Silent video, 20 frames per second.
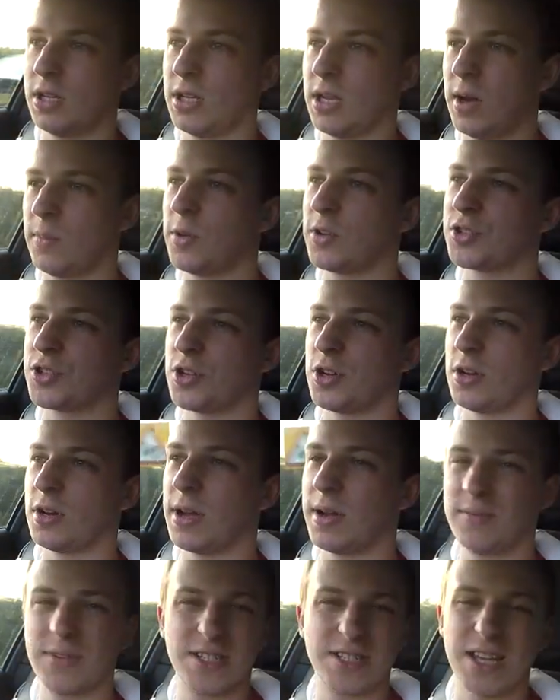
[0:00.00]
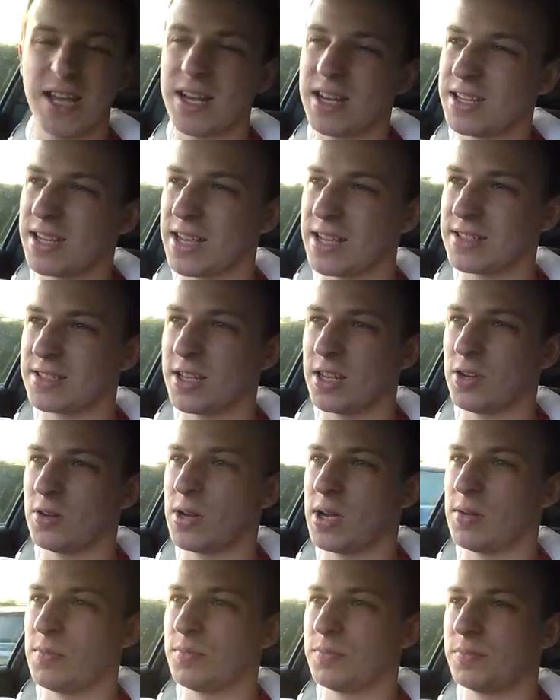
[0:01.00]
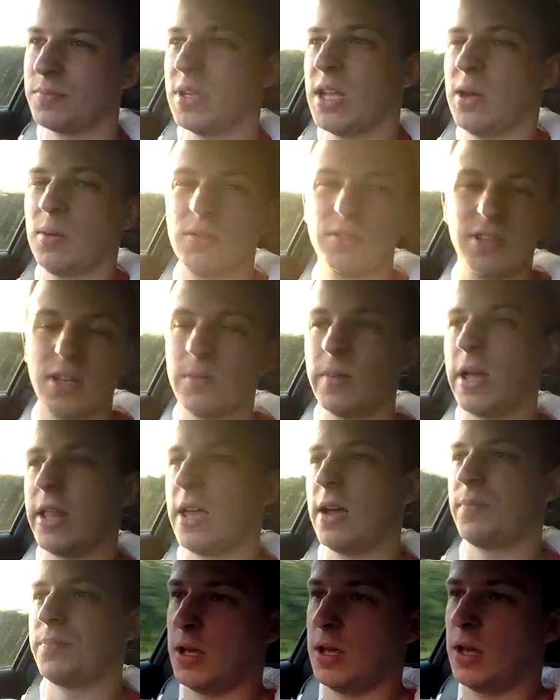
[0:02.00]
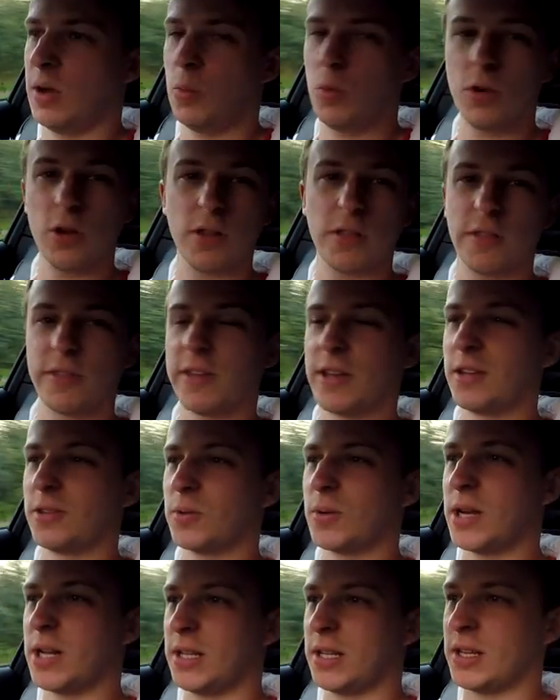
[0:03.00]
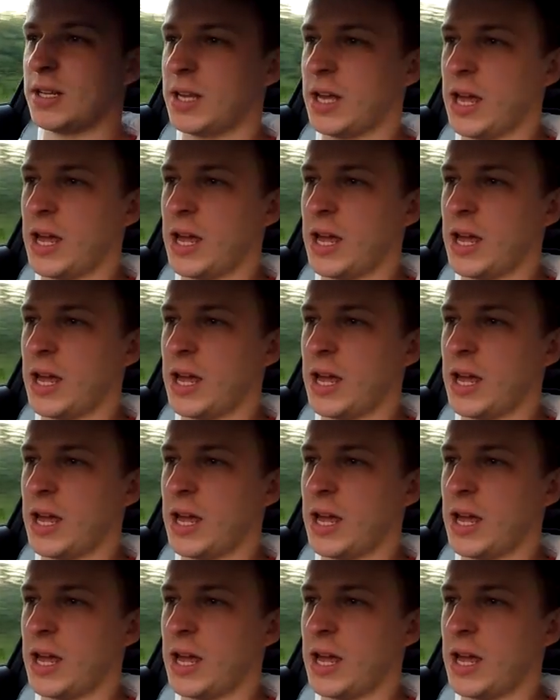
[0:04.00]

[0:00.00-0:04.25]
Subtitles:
I'm not sure. I haven't decided yet, so yeah, we'll see about One other thing as well,